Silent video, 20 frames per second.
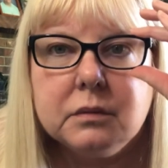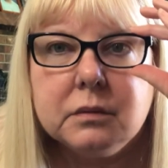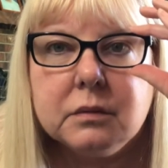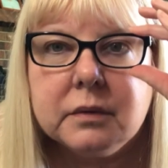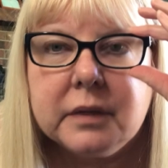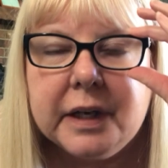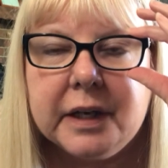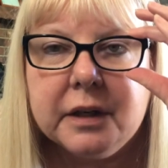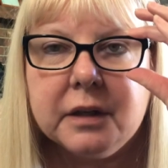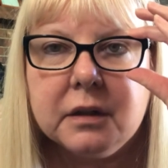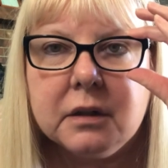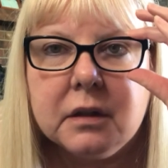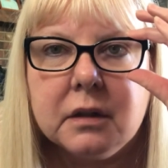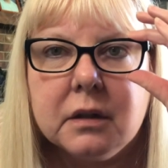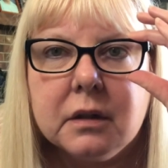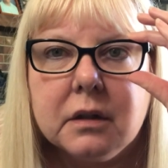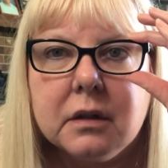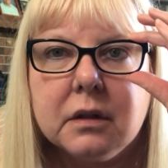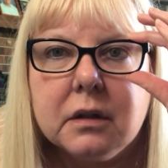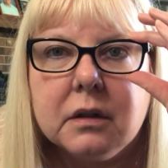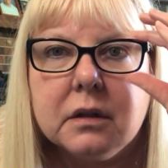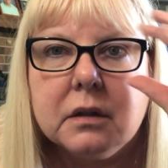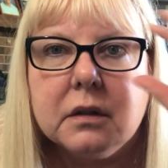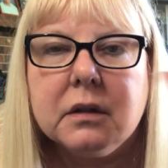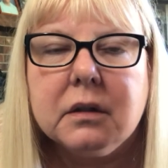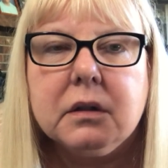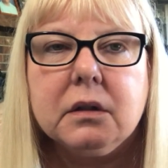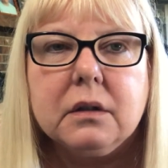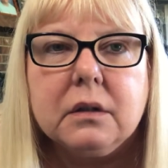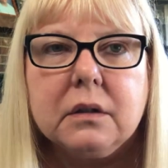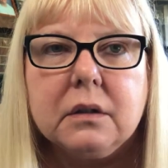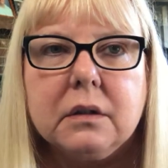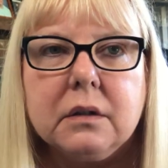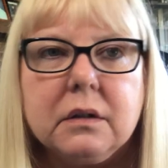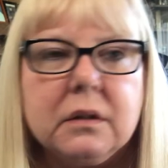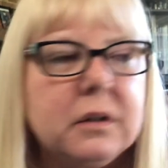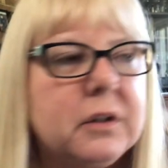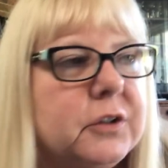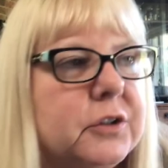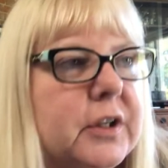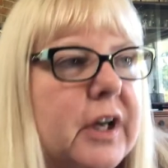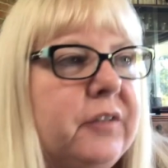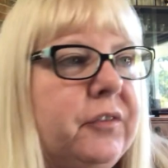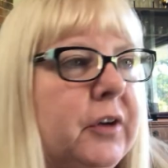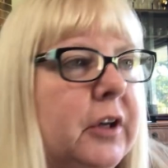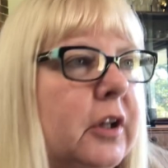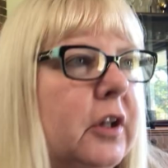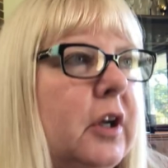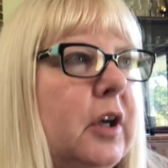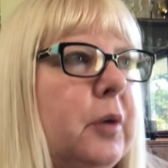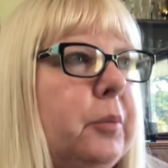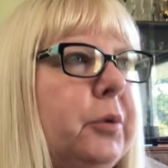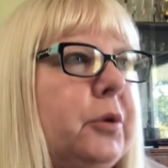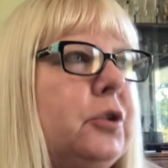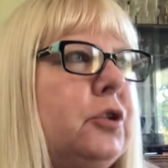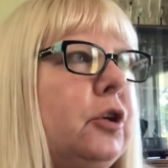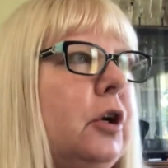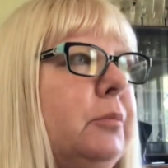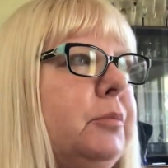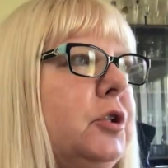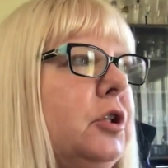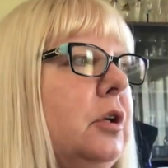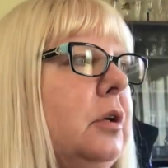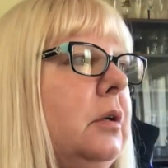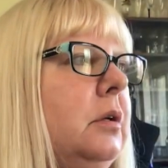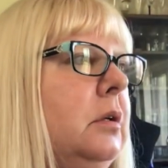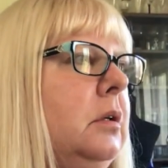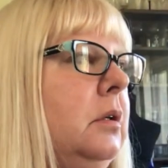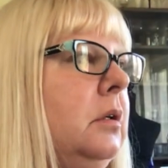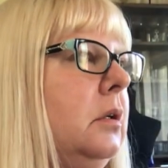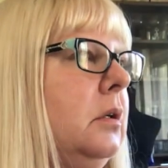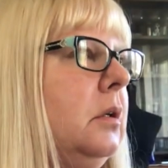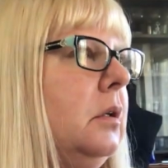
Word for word: They're they're definitely a prescription